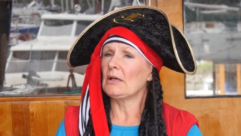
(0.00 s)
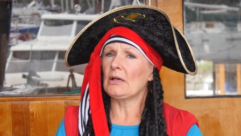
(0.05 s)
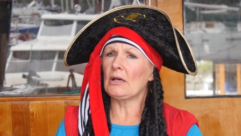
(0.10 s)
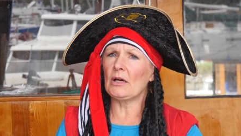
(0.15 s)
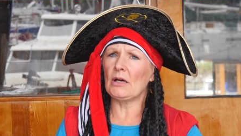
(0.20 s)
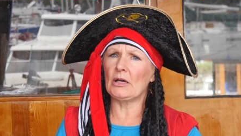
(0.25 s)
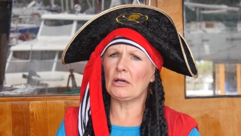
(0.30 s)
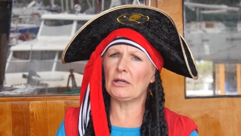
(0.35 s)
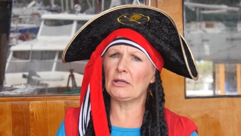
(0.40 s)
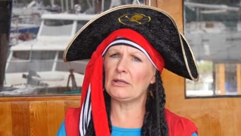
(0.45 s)

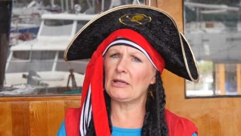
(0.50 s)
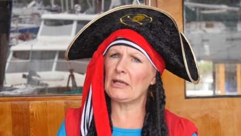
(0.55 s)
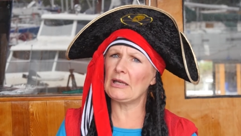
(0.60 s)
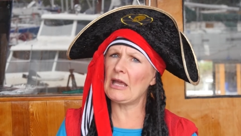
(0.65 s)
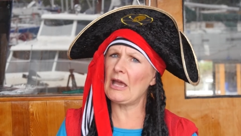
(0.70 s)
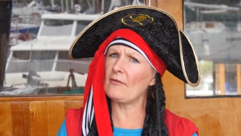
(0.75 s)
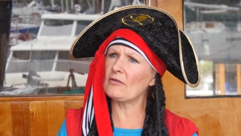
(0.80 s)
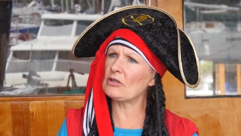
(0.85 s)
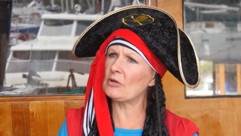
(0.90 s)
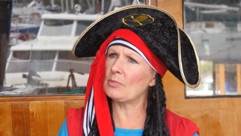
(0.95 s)
oh, and
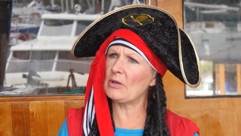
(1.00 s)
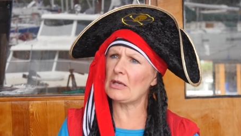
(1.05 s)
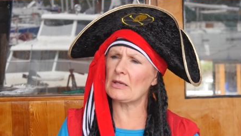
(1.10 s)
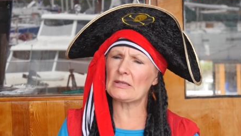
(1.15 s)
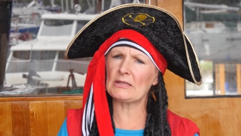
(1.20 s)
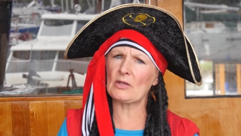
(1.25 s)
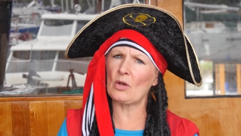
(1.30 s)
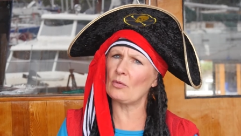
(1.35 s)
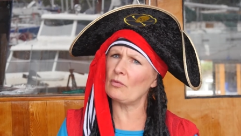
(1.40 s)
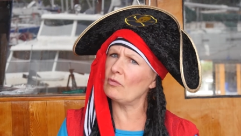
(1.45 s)
after being
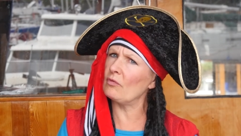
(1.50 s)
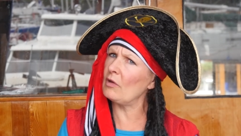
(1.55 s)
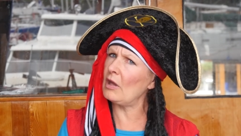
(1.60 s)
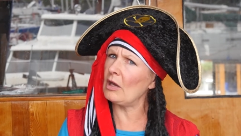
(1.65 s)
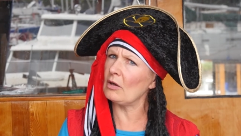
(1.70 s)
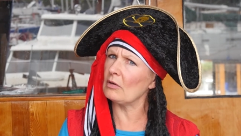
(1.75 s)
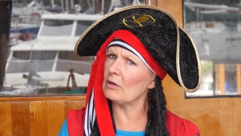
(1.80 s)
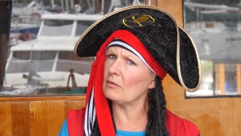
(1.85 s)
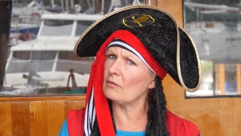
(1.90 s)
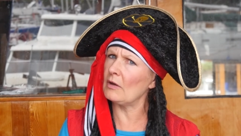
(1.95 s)
so
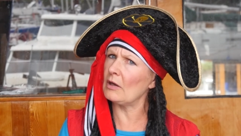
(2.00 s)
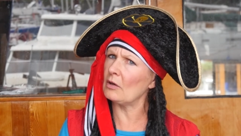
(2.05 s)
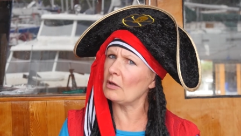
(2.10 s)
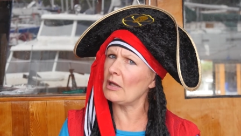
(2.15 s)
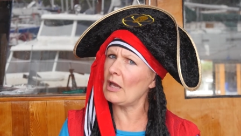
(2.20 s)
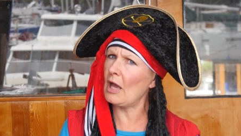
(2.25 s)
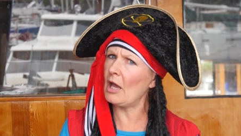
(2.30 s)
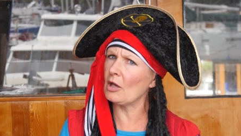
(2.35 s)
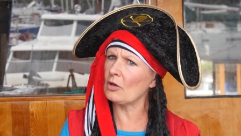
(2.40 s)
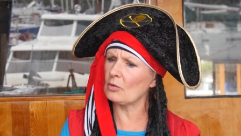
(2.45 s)
very,
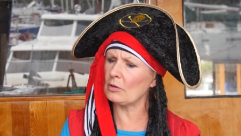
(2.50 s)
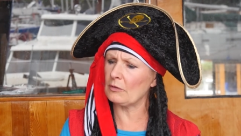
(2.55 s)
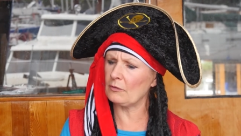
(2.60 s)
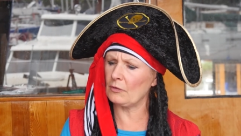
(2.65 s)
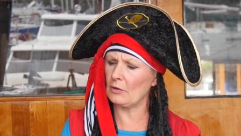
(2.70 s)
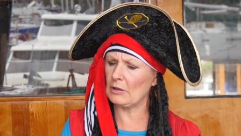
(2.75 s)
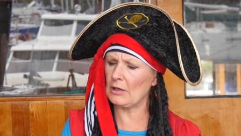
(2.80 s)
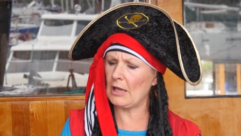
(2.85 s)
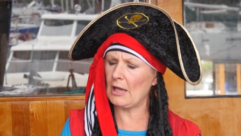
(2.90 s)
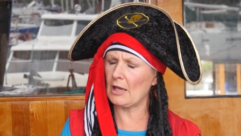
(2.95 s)
very hungry
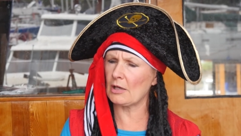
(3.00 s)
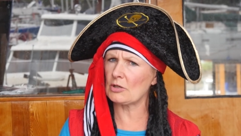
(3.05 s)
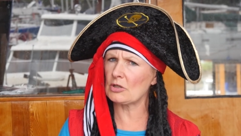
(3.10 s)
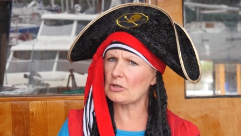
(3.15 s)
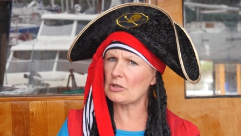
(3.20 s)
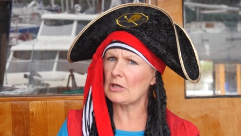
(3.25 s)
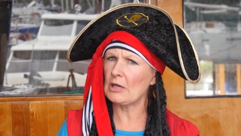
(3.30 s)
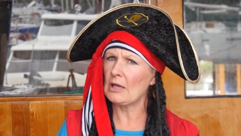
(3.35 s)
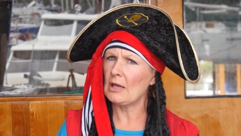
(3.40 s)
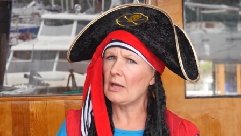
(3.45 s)
for
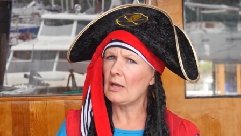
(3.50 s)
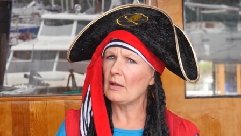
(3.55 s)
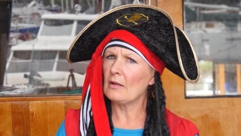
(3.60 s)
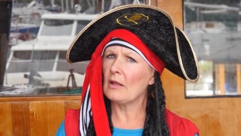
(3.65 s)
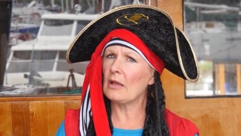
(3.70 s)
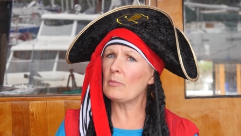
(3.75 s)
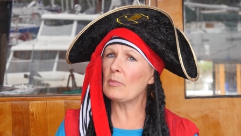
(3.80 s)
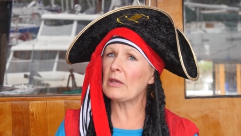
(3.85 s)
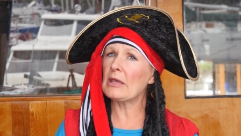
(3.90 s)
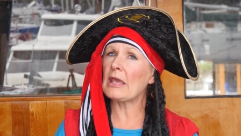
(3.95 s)
lunch,
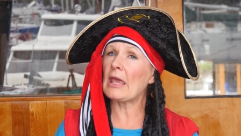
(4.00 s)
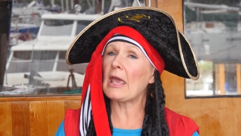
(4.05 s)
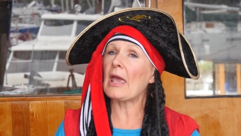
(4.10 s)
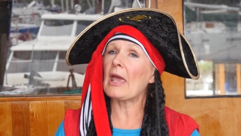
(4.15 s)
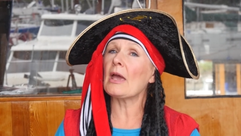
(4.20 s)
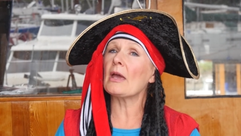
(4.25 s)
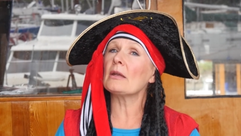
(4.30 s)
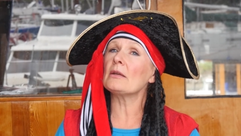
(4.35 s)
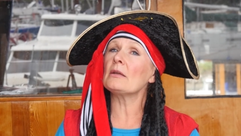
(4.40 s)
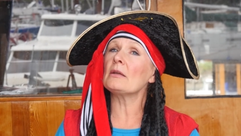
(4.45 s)
they
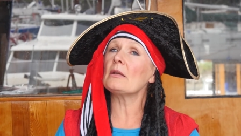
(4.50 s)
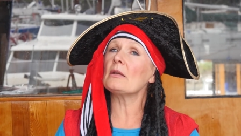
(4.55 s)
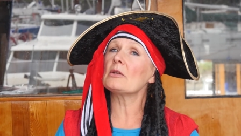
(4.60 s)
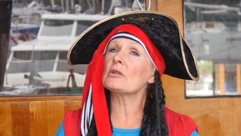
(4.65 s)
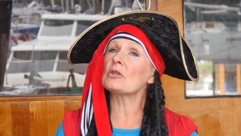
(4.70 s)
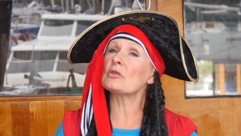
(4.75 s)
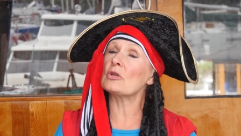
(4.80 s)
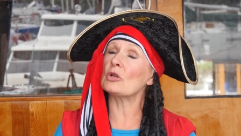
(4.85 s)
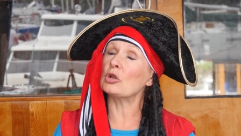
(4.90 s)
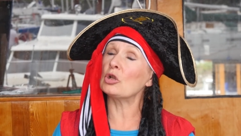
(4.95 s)
began
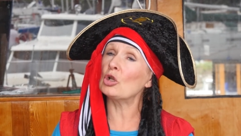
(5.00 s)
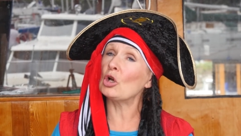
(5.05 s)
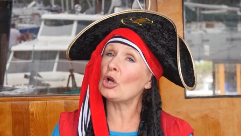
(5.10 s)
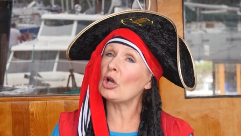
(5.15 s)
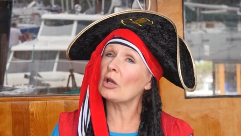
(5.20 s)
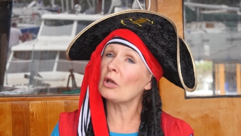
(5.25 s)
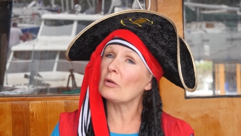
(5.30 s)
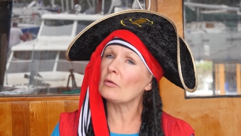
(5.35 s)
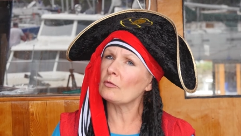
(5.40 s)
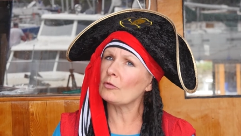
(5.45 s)
to look
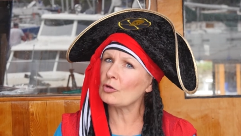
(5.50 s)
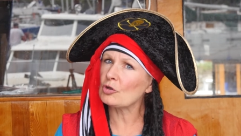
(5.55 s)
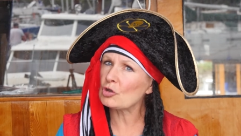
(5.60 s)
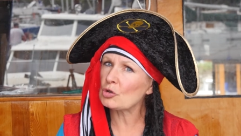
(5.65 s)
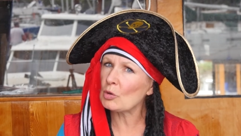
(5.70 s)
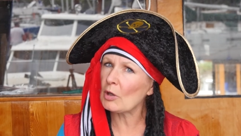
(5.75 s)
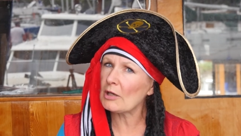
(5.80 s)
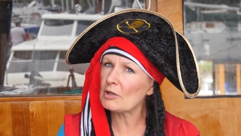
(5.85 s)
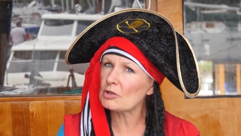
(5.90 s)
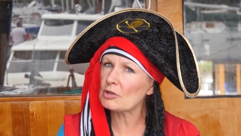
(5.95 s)
for
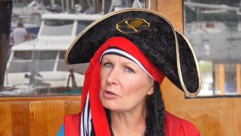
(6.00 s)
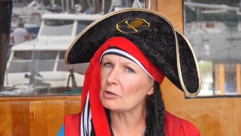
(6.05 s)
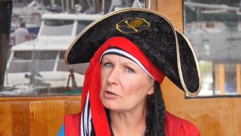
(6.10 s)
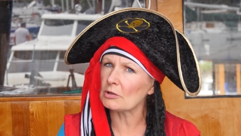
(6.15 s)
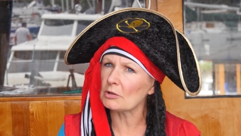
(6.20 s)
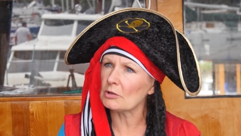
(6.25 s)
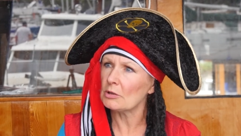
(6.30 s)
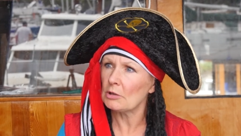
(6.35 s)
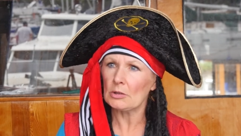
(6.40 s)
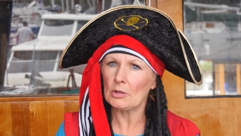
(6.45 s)
treasure.
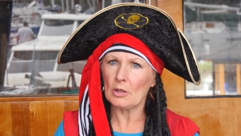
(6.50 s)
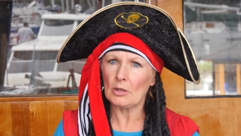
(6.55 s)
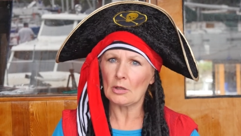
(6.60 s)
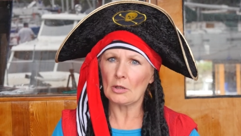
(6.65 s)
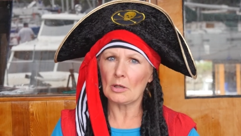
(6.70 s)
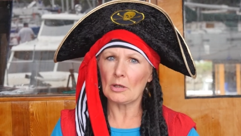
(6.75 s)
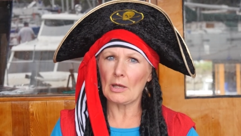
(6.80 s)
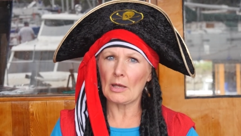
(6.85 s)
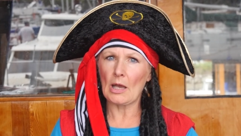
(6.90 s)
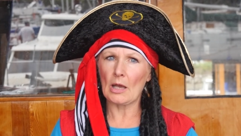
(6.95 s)

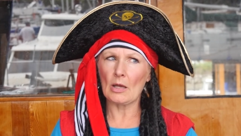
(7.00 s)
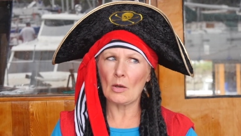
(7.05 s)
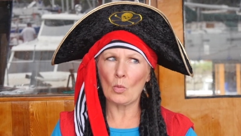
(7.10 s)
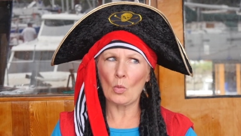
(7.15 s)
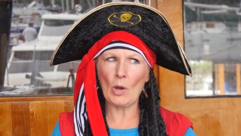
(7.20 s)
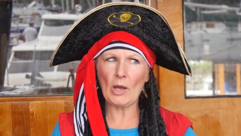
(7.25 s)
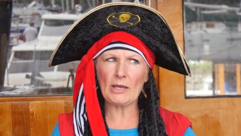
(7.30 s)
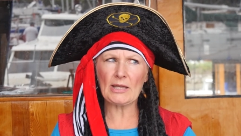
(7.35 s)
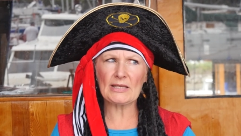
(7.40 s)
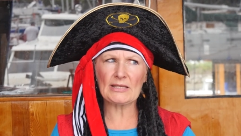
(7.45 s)

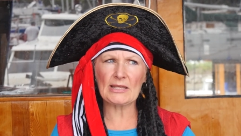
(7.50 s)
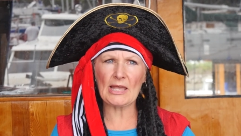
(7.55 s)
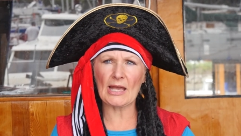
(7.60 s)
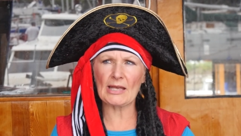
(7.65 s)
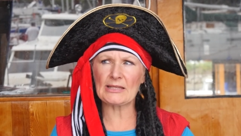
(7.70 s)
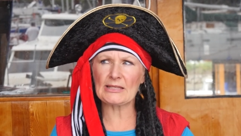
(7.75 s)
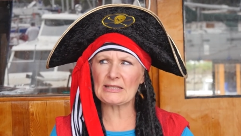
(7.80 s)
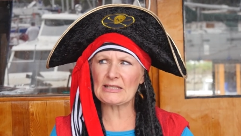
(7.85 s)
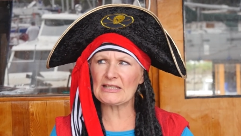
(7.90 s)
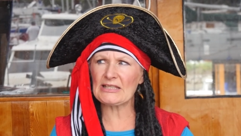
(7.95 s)
What is
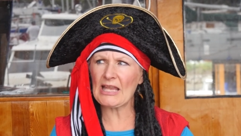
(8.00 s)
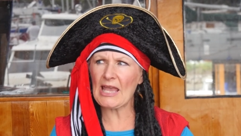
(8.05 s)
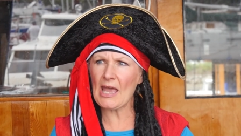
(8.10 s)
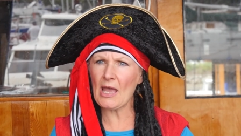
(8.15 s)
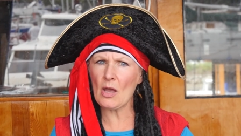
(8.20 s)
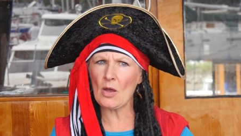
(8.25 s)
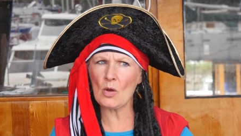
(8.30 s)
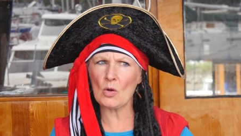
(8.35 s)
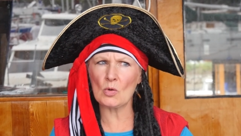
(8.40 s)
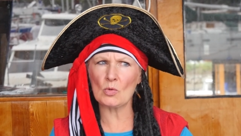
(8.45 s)
that
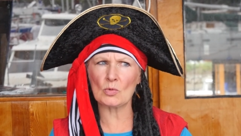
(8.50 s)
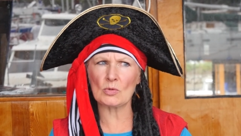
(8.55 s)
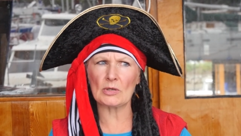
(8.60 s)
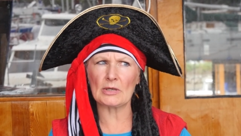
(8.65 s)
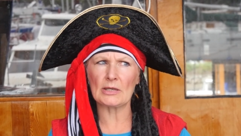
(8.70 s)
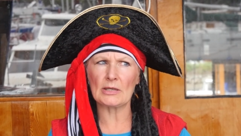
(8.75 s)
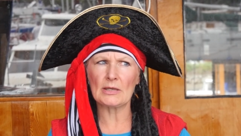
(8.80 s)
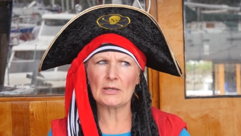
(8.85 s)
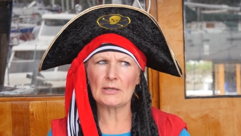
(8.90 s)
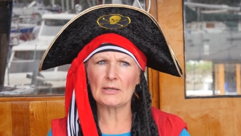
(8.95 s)
sound?
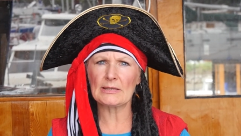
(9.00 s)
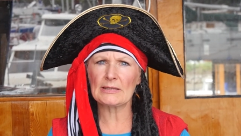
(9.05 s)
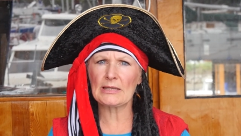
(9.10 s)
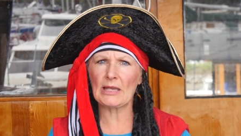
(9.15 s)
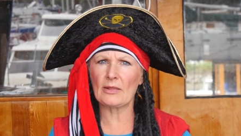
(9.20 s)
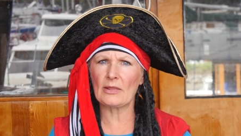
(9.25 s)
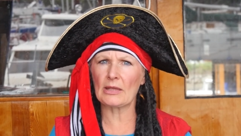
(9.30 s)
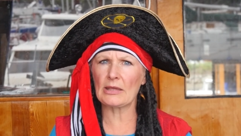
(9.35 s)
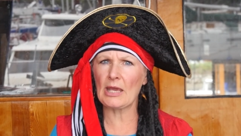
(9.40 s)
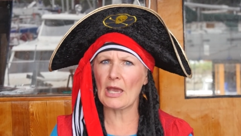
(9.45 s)

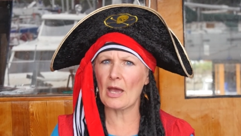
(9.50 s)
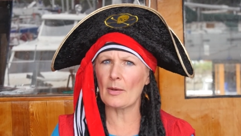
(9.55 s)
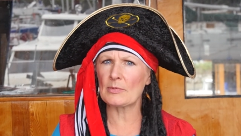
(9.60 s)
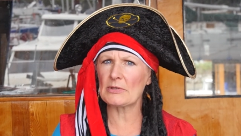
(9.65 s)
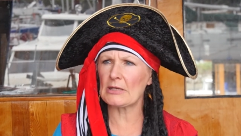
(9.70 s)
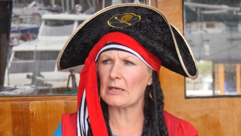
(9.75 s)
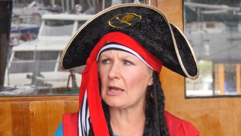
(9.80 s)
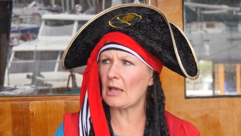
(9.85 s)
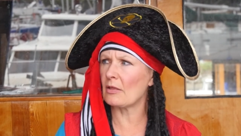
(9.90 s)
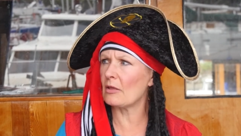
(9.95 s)
said the
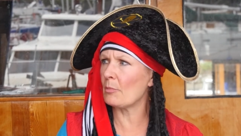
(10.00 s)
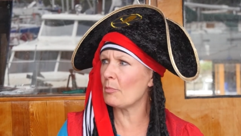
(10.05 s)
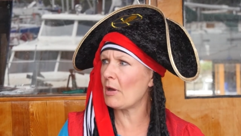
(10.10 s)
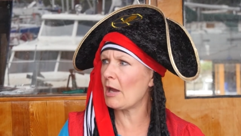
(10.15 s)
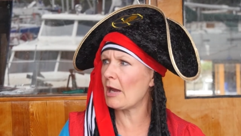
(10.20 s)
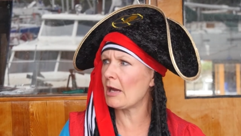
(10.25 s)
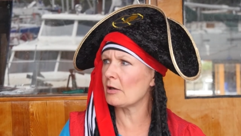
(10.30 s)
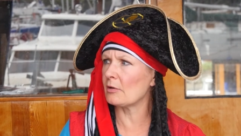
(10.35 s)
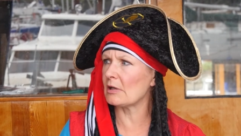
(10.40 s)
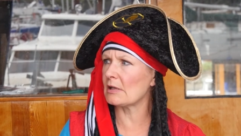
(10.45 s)
captain and the
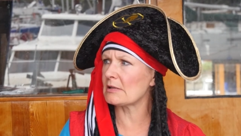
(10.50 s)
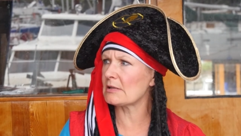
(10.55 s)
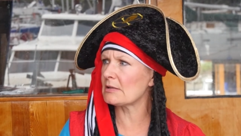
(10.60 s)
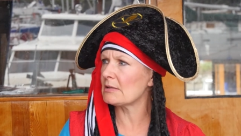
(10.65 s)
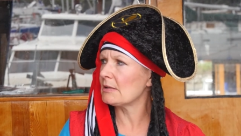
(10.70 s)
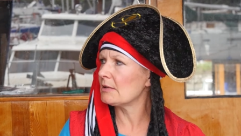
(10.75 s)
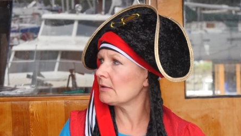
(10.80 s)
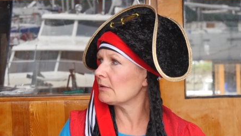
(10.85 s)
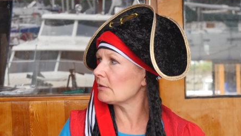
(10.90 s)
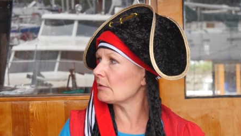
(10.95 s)
pirates.
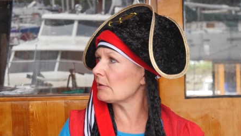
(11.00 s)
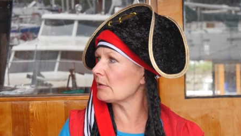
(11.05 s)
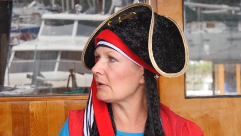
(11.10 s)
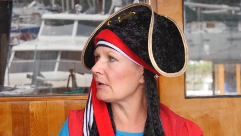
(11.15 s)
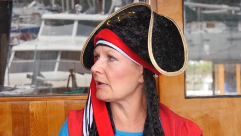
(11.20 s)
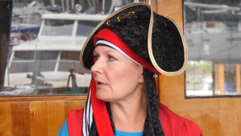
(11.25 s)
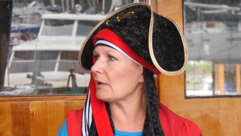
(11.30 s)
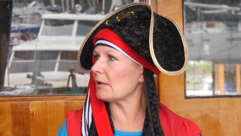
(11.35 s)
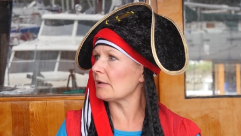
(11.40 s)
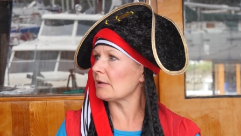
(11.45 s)

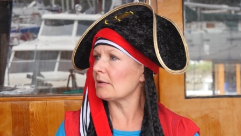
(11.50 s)
Ah!